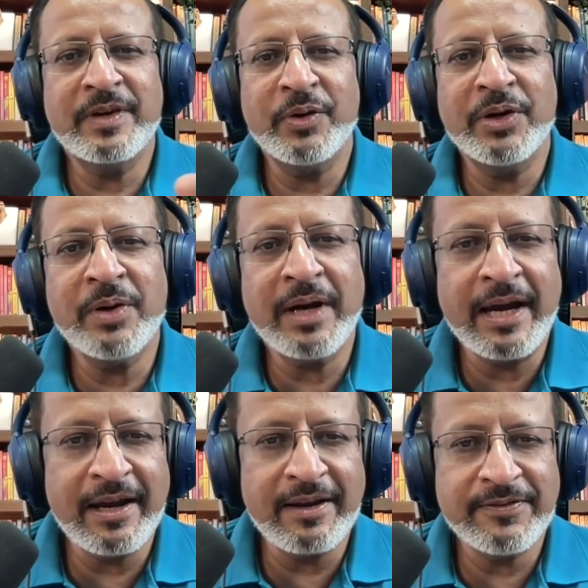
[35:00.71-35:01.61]
we're going to
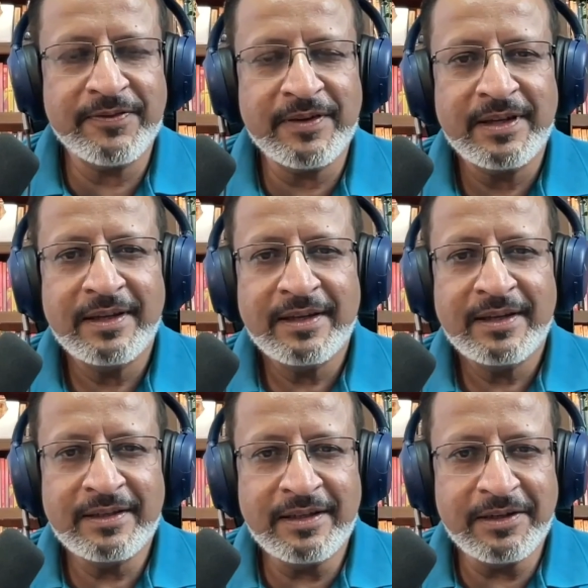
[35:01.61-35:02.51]
have
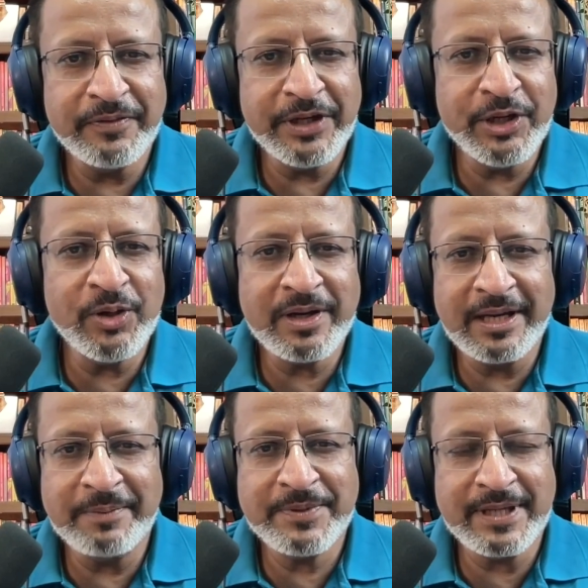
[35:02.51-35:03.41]
the video
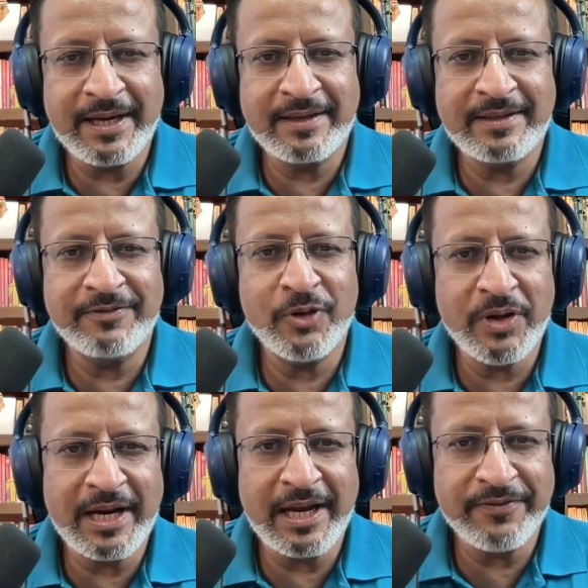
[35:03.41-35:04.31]
clips and
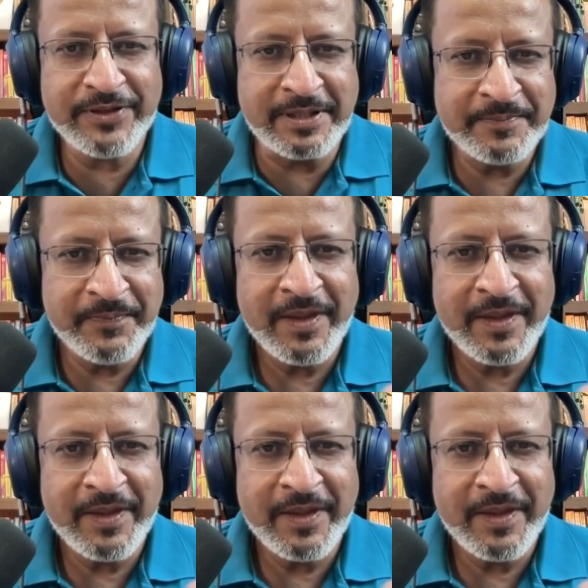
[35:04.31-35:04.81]
photographs